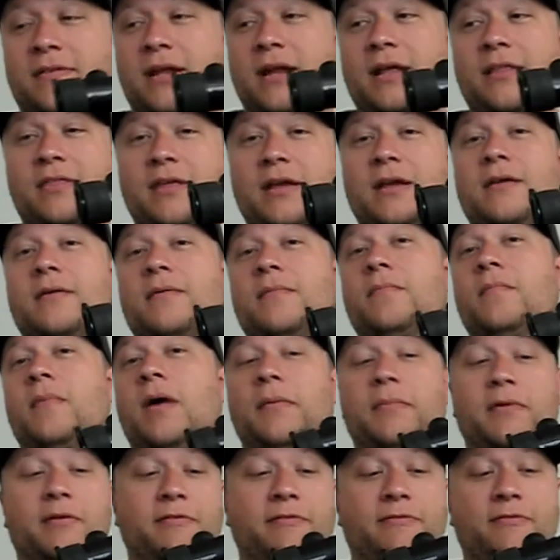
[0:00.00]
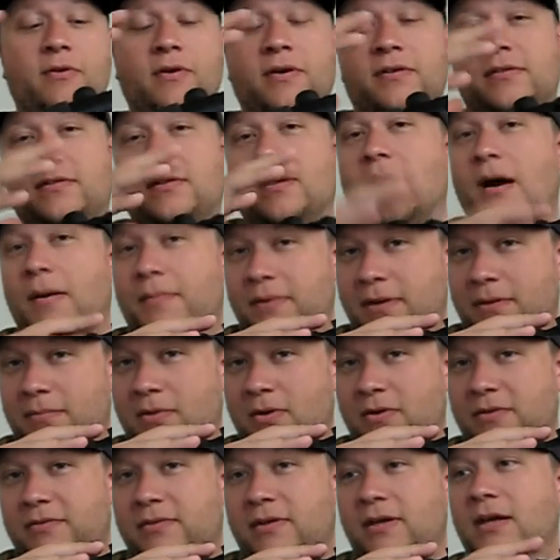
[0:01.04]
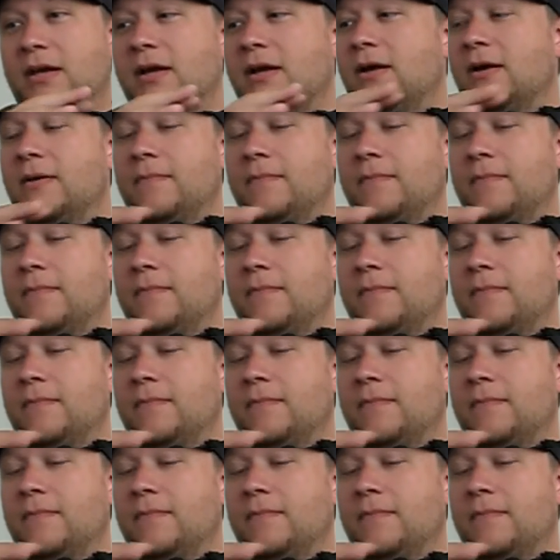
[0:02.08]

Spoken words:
And I think I'm going to focus on the optic mostly.